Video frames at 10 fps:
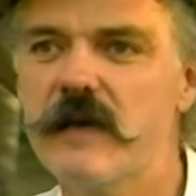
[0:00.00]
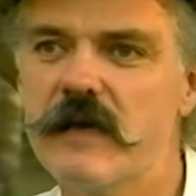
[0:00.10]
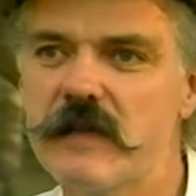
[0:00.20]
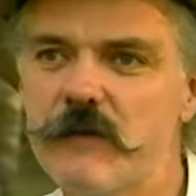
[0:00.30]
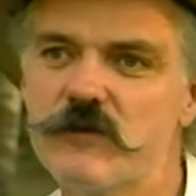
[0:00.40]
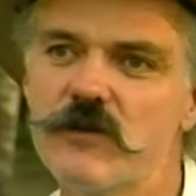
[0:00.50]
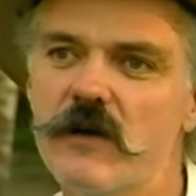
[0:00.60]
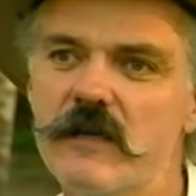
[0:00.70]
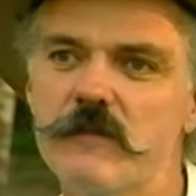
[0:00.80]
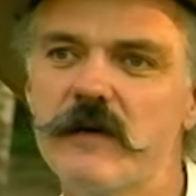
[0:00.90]
and they were
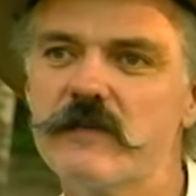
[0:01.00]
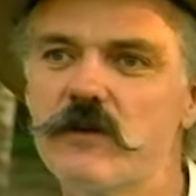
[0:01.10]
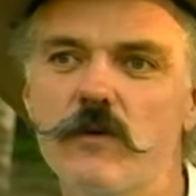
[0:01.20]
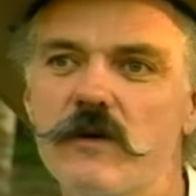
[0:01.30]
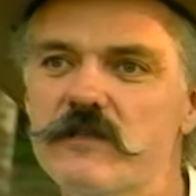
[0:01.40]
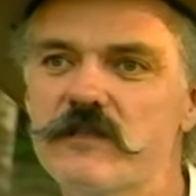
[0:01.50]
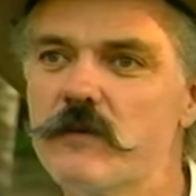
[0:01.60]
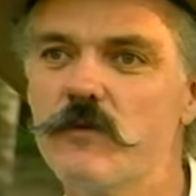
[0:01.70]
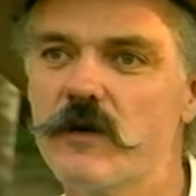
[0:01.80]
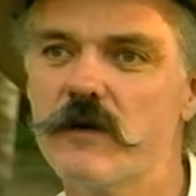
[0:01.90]
talking about going
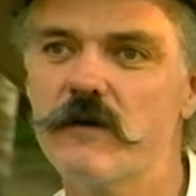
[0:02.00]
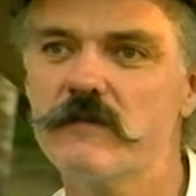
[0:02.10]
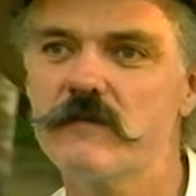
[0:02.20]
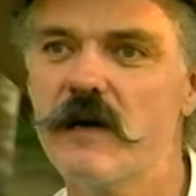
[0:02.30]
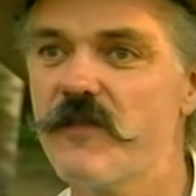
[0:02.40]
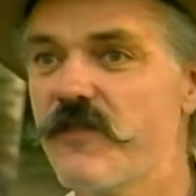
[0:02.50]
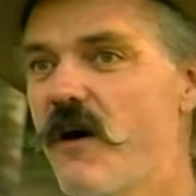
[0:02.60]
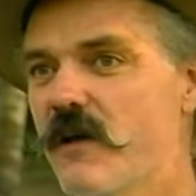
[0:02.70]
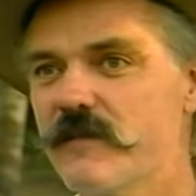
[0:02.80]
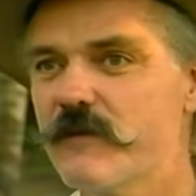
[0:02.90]
somewhere, I
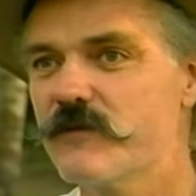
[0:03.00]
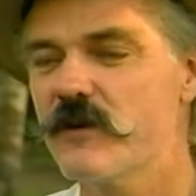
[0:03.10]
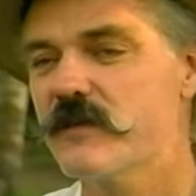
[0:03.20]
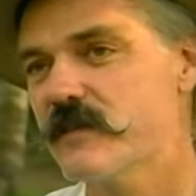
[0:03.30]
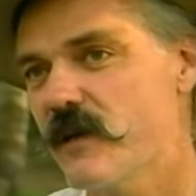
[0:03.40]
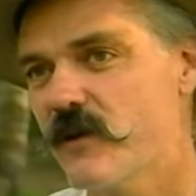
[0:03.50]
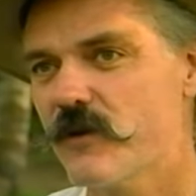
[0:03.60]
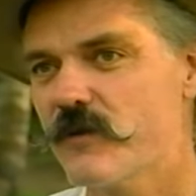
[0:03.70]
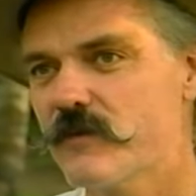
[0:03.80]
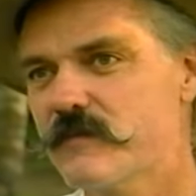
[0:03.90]
thought. They were talking in
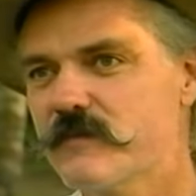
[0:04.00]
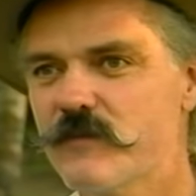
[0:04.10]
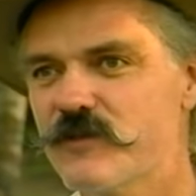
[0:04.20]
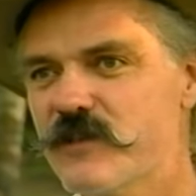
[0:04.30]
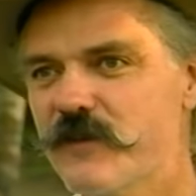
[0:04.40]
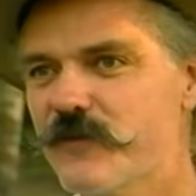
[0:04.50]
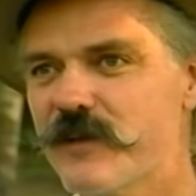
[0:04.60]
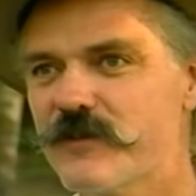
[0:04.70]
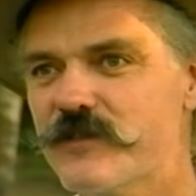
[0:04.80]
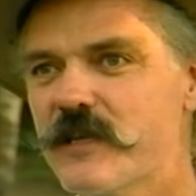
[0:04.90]
Telugu, which I didn't really
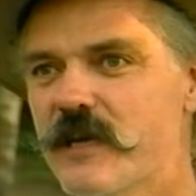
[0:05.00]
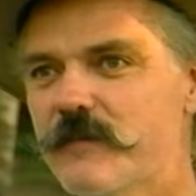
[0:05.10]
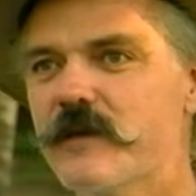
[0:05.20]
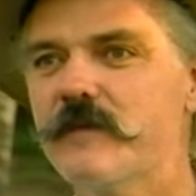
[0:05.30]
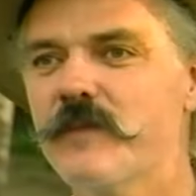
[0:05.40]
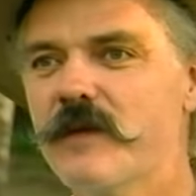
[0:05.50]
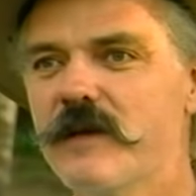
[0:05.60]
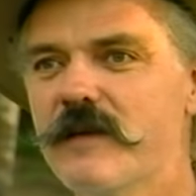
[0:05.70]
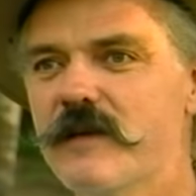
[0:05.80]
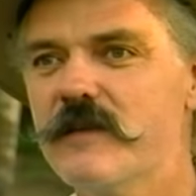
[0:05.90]
understand. But
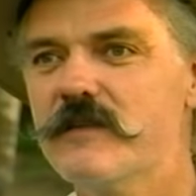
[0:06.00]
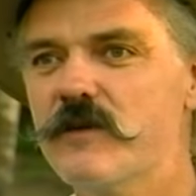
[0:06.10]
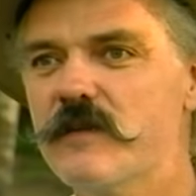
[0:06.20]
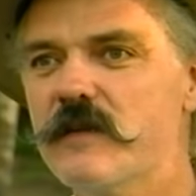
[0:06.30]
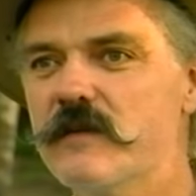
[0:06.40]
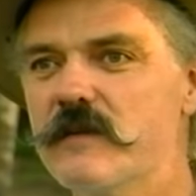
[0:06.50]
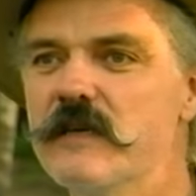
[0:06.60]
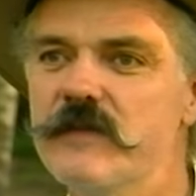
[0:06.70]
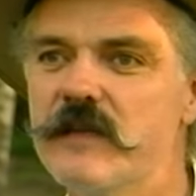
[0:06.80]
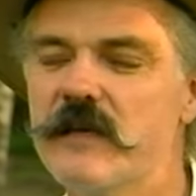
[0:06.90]
so the
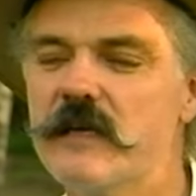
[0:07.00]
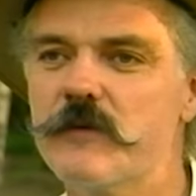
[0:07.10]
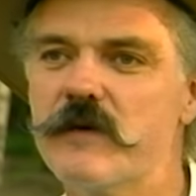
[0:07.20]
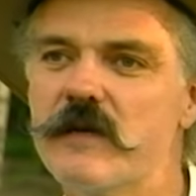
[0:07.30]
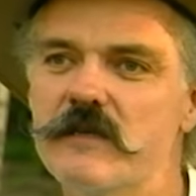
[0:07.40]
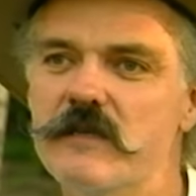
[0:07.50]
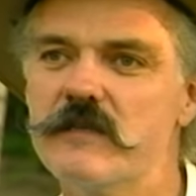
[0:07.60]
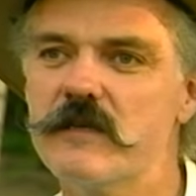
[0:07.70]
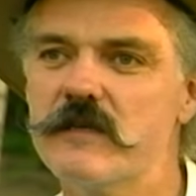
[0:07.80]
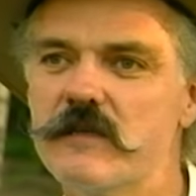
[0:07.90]
evening came around, and he
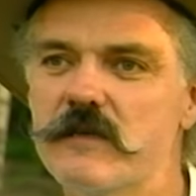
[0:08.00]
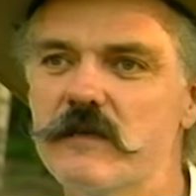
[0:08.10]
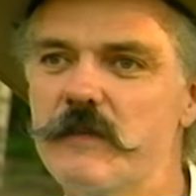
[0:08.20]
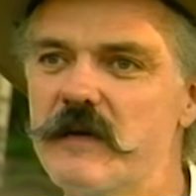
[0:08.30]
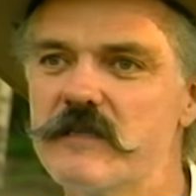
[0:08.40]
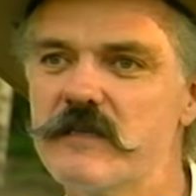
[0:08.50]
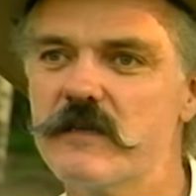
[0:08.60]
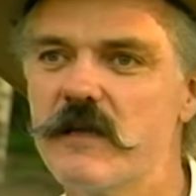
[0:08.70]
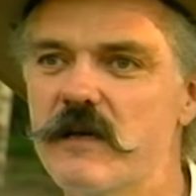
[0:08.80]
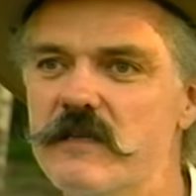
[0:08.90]
said, about 6
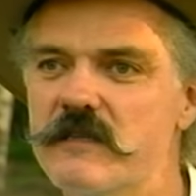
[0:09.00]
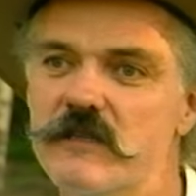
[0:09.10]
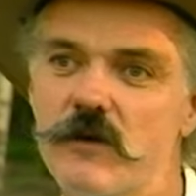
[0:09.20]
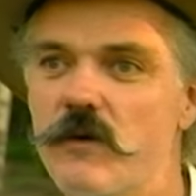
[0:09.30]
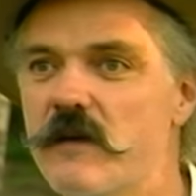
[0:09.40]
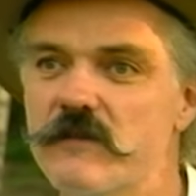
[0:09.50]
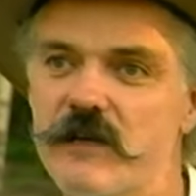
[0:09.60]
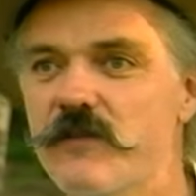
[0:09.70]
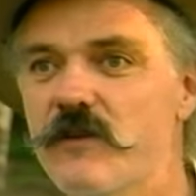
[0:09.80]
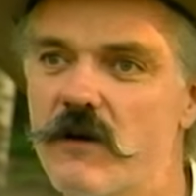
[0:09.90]
o'clock, and he said, "Go out and
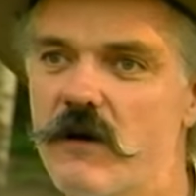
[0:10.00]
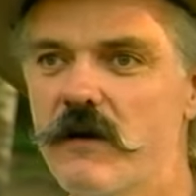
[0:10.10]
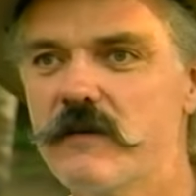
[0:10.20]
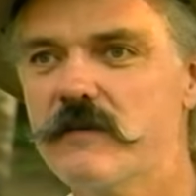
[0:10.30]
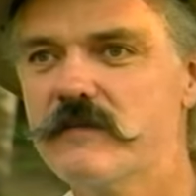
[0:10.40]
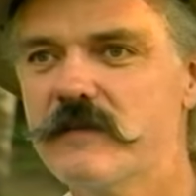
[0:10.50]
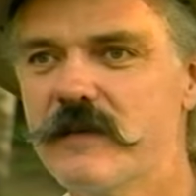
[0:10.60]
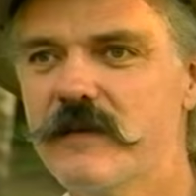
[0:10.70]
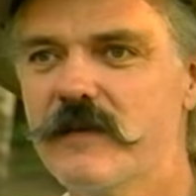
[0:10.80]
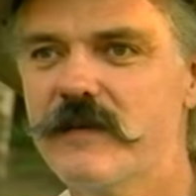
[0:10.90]
get in the car."
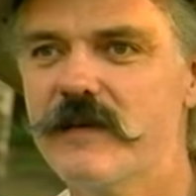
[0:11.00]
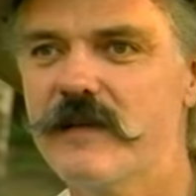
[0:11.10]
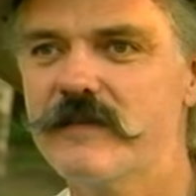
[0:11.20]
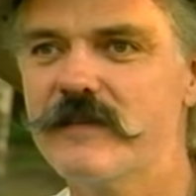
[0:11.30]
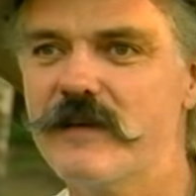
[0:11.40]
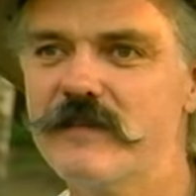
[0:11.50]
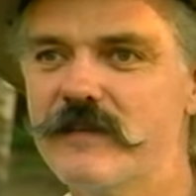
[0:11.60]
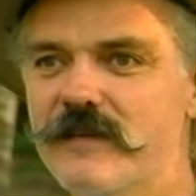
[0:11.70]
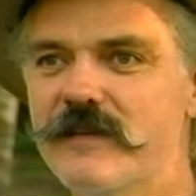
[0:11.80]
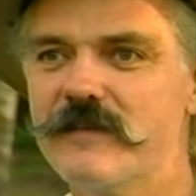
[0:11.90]
And I
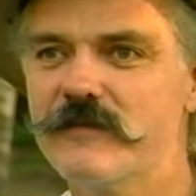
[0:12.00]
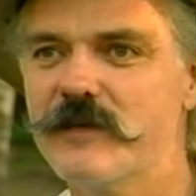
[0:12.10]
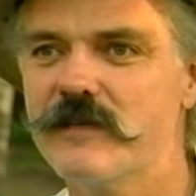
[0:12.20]
did, and